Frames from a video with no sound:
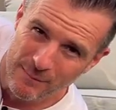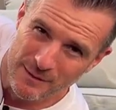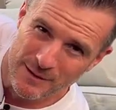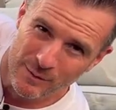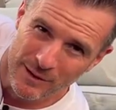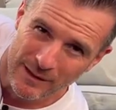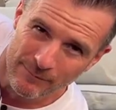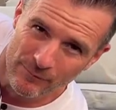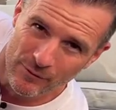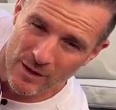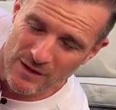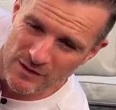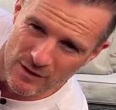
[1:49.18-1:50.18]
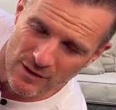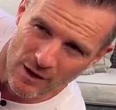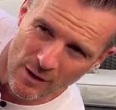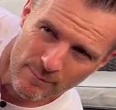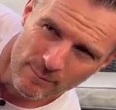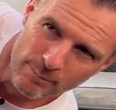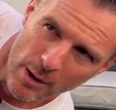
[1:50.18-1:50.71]
in between, right? So you
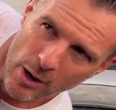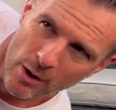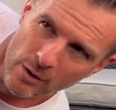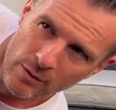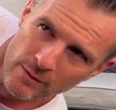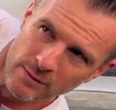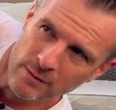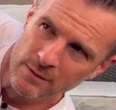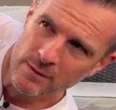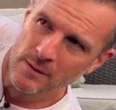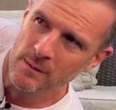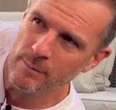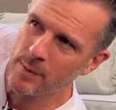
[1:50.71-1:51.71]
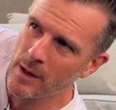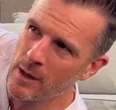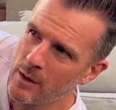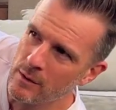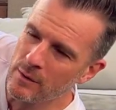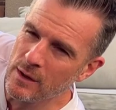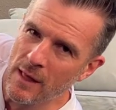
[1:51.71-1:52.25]
go bone,
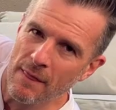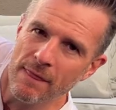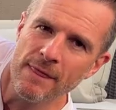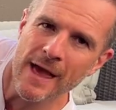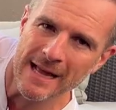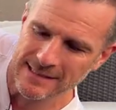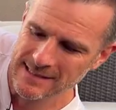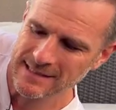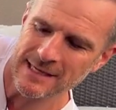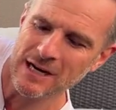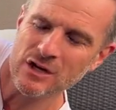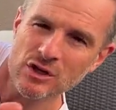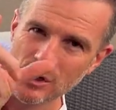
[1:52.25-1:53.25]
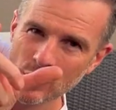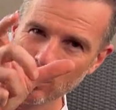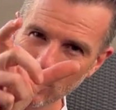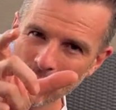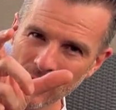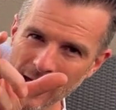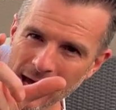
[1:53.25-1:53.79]
bone, that's the section you're
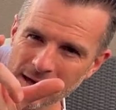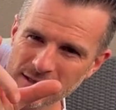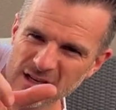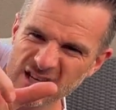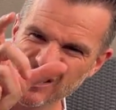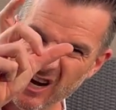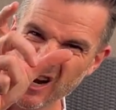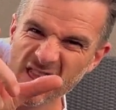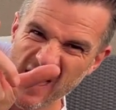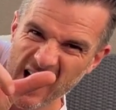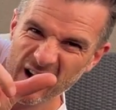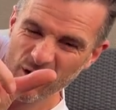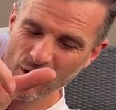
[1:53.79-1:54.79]
looking at. So it's only that